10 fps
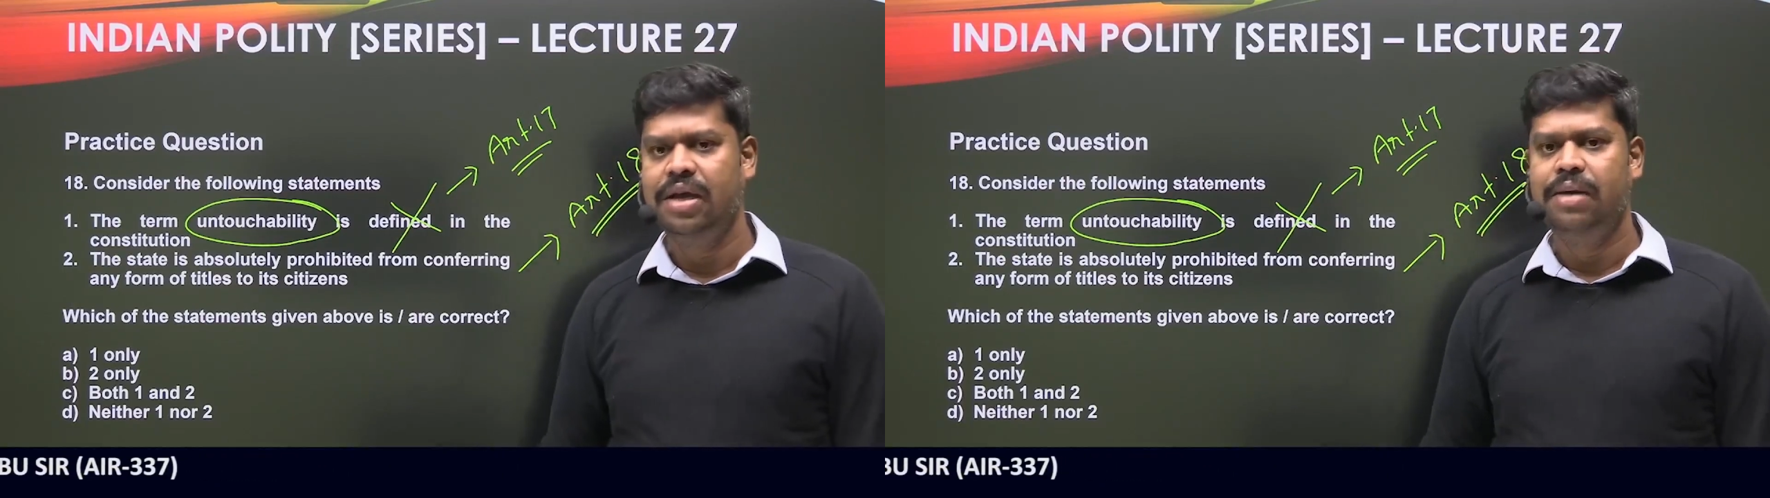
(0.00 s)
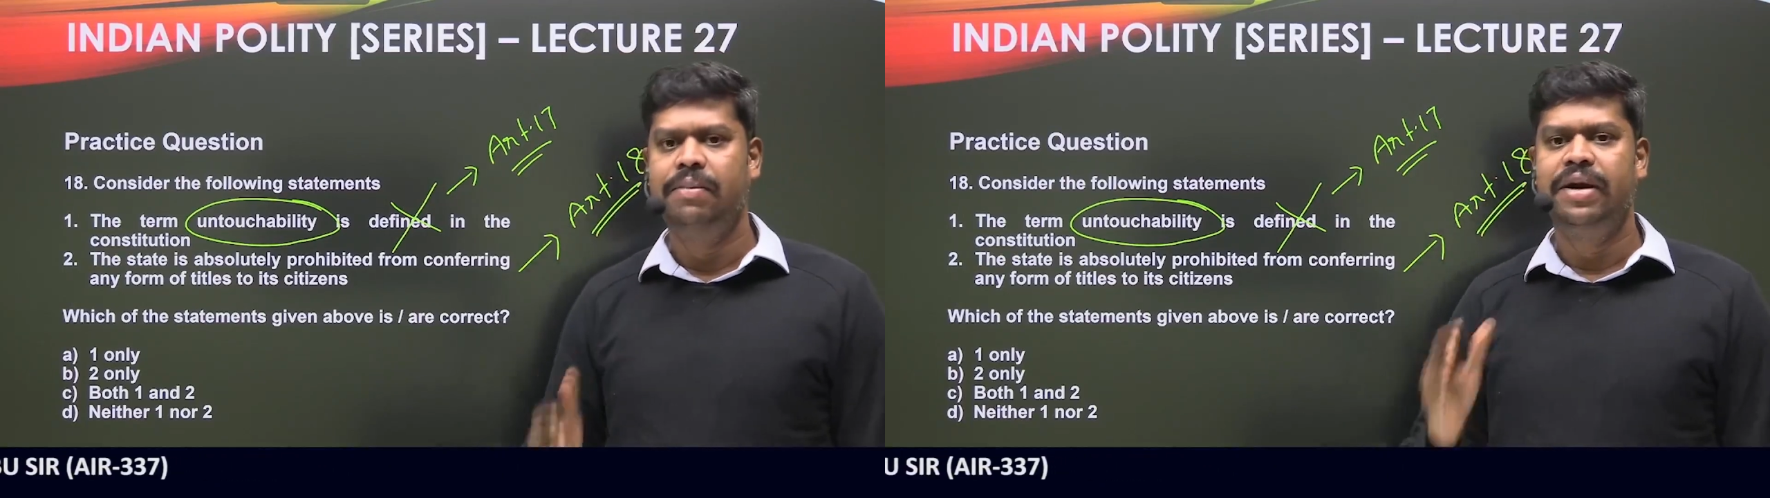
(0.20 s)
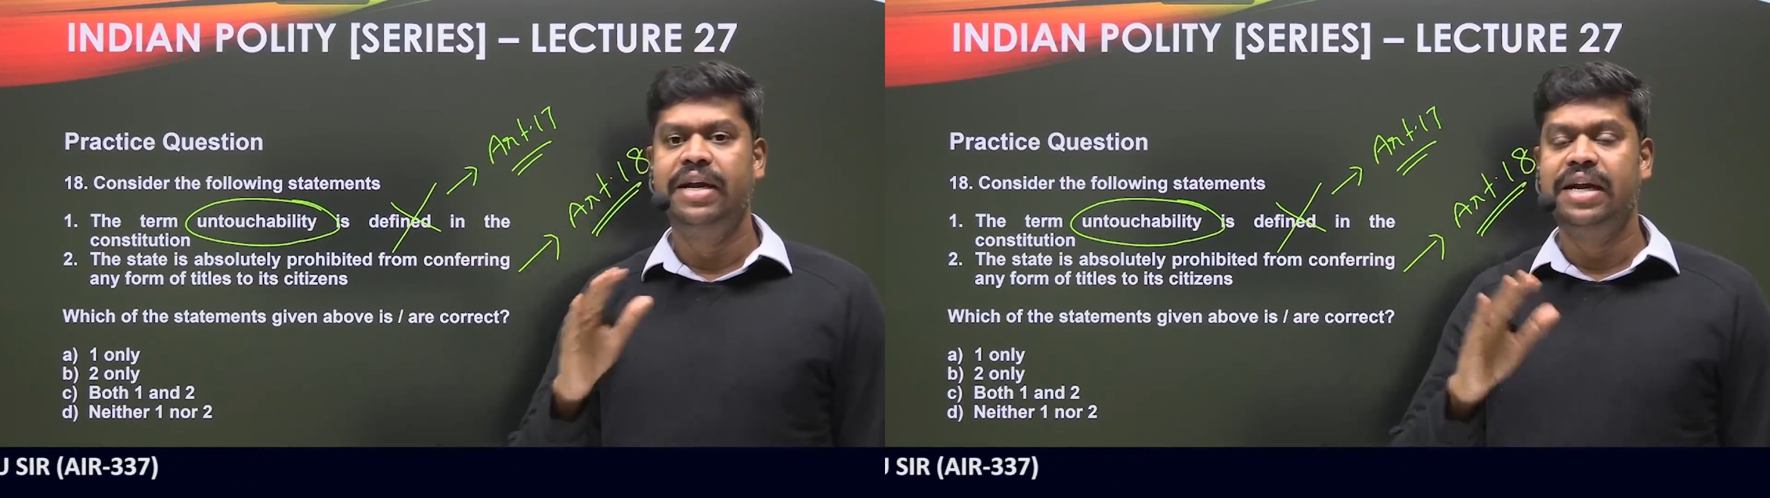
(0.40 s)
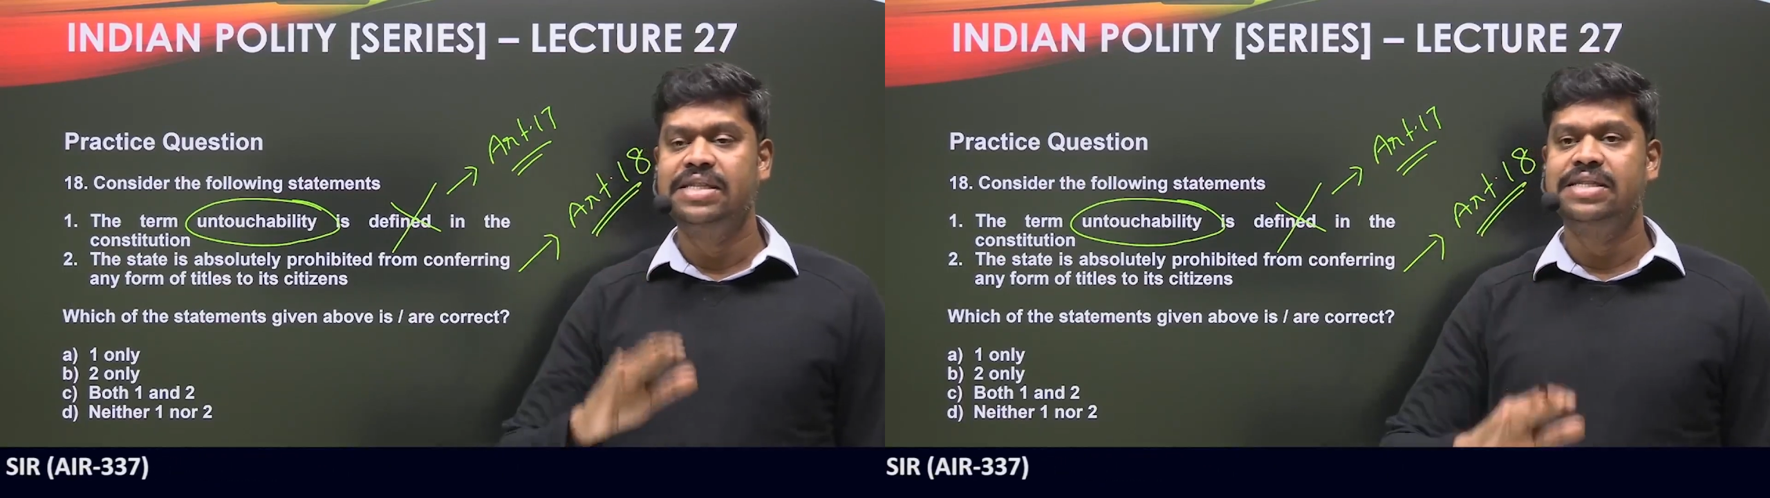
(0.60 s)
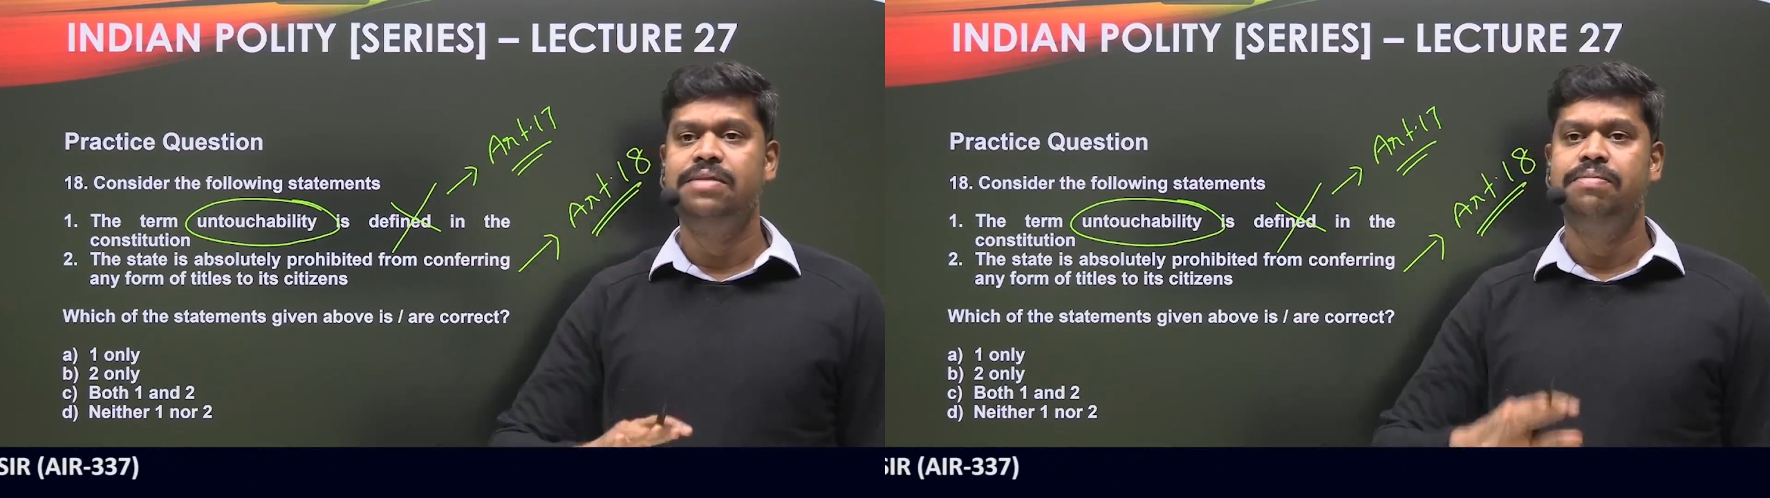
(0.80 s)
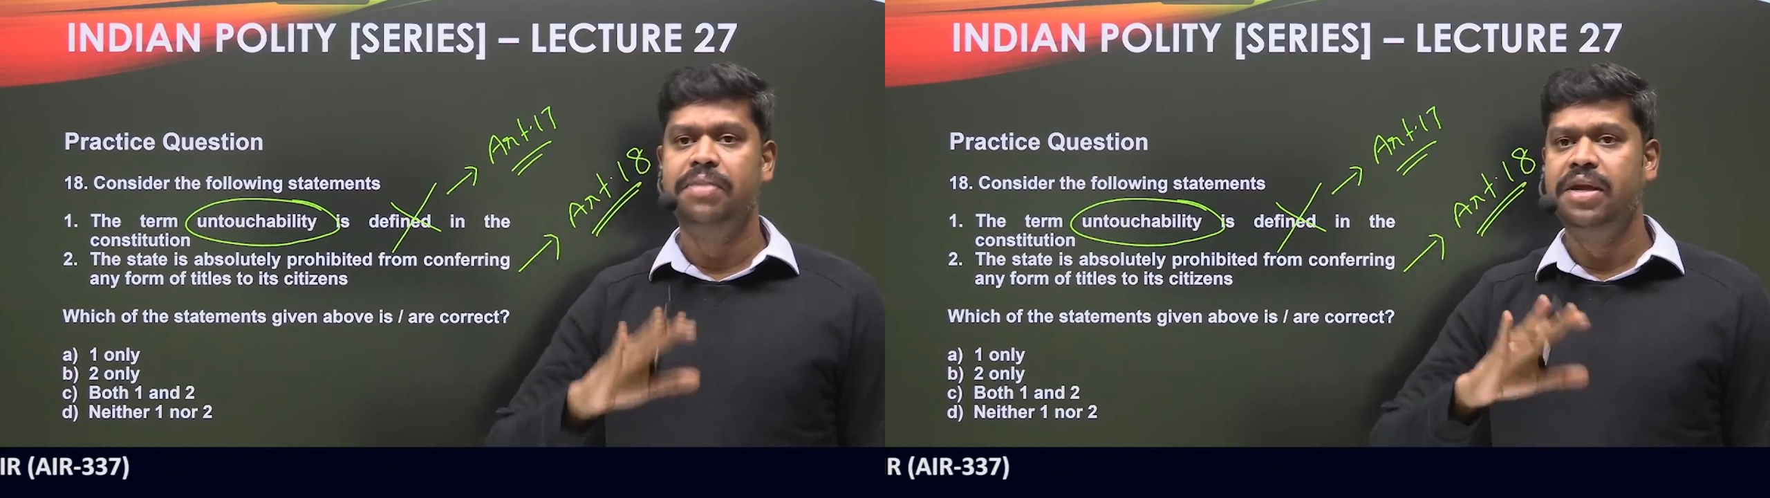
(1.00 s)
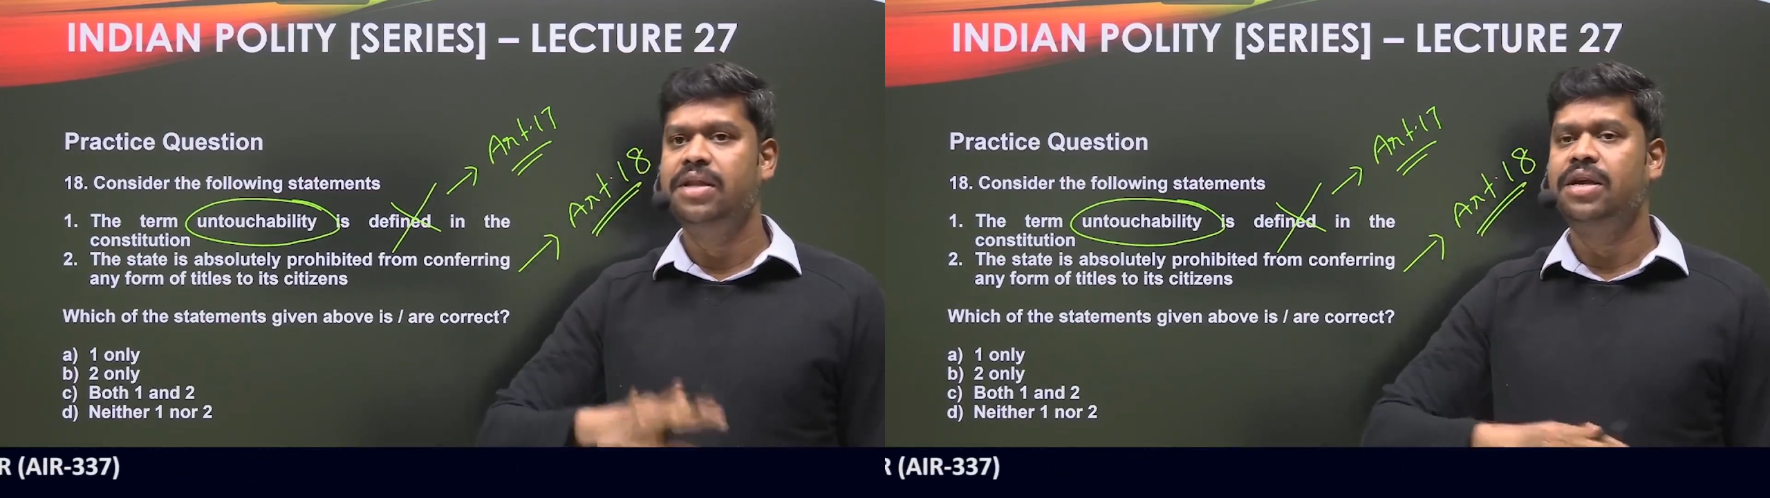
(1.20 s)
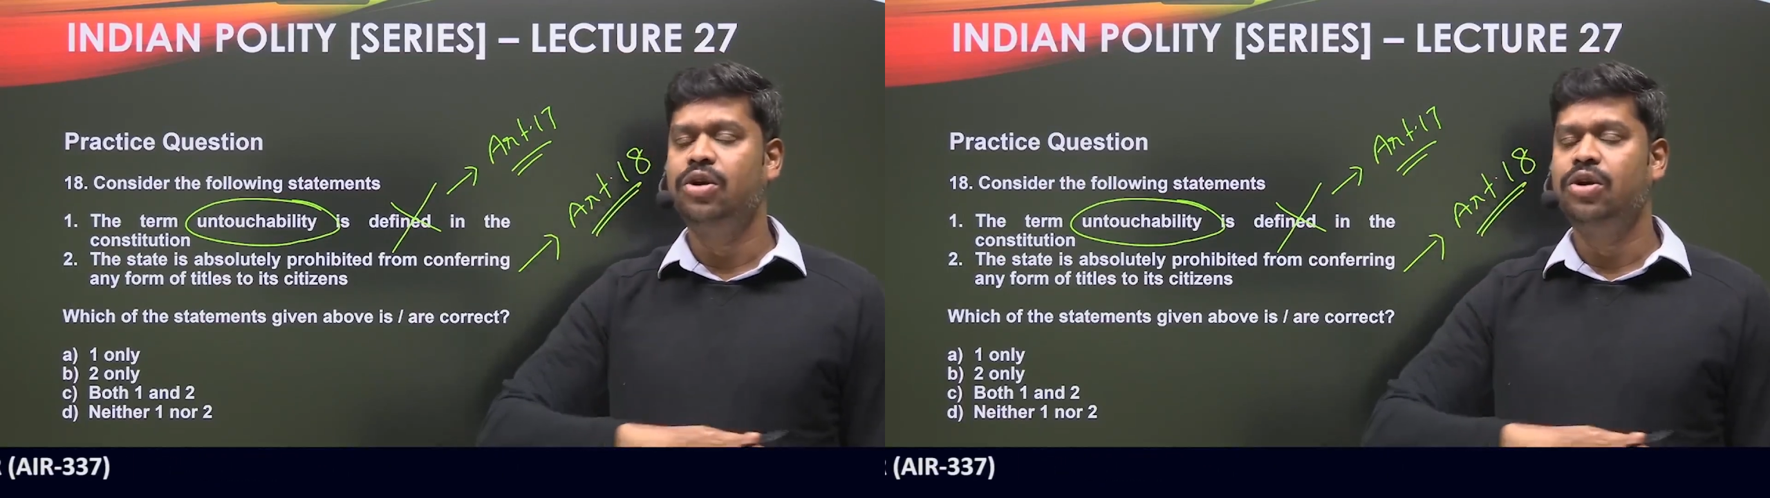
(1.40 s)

but it doesn't mean that